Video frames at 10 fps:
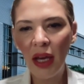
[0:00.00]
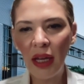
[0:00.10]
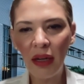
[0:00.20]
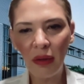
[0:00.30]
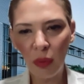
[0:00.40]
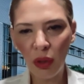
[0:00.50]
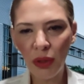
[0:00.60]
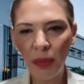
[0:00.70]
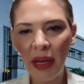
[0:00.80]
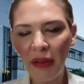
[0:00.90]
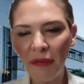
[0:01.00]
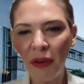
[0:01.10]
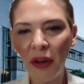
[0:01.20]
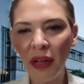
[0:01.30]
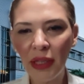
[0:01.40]
in Wurzbach and
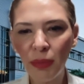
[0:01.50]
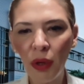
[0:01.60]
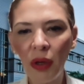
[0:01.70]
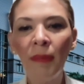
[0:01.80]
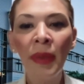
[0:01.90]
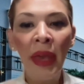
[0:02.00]
Fredericksburg.